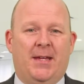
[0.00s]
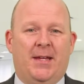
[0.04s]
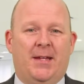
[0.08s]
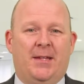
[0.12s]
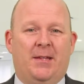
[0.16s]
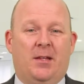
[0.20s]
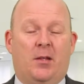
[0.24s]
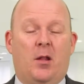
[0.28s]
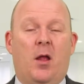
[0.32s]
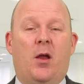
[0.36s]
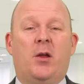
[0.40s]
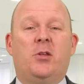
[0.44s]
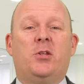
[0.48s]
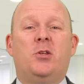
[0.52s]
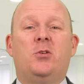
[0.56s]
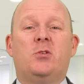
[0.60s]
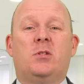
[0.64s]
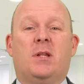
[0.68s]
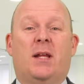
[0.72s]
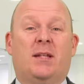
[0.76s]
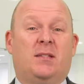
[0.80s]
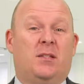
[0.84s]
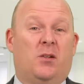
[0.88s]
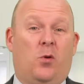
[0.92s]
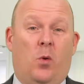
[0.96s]
The client
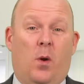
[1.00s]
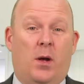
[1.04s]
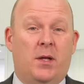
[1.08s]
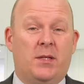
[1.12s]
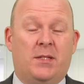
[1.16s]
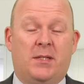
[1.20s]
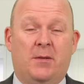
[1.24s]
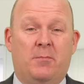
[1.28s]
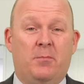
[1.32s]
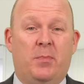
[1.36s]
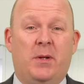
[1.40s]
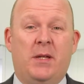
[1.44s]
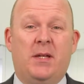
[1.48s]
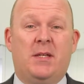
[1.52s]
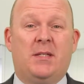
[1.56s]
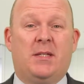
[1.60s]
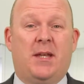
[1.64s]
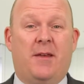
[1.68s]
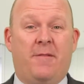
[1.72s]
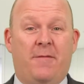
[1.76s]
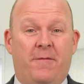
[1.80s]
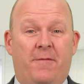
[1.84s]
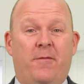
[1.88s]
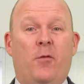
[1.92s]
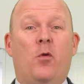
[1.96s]
newsletter, quite simply, is
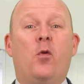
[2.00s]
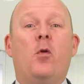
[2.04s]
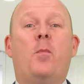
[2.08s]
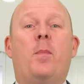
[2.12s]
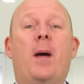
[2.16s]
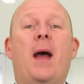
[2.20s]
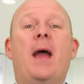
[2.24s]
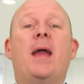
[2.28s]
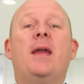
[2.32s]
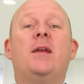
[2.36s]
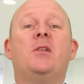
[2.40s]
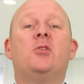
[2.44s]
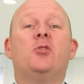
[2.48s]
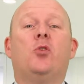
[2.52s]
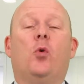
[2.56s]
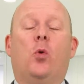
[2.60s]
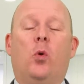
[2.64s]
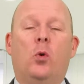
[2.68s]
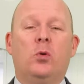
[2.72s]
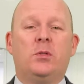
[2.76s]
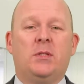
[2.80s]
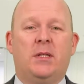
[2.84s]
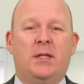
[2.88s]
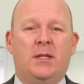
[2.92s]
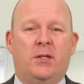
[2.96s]
a 4-page
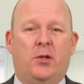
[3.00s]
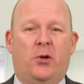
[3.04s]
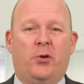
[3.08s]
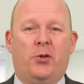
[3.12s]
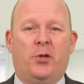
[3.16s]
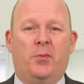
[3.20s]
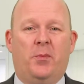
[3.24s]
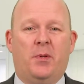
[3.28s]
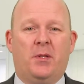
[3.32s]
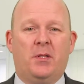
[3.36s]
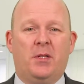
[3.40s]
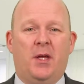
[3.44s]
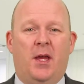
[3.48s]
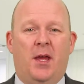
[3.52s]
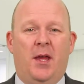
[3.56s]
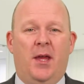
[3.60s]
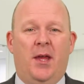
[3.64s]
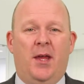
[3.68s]
quarterly document